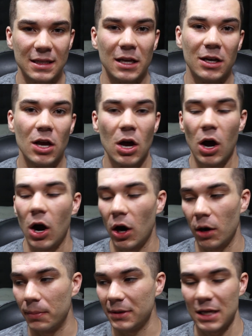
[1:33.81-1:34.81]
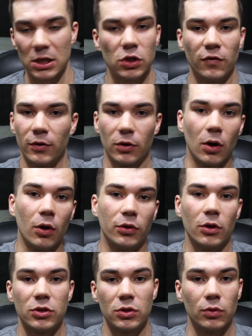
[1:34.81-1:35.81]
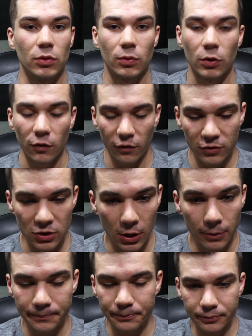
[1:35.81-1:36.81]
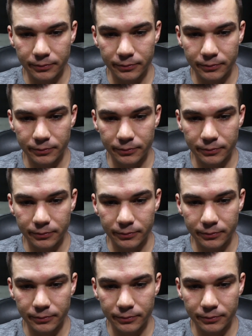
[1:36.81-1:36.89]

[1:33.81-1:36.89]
then our potential for growth goes through the roof. So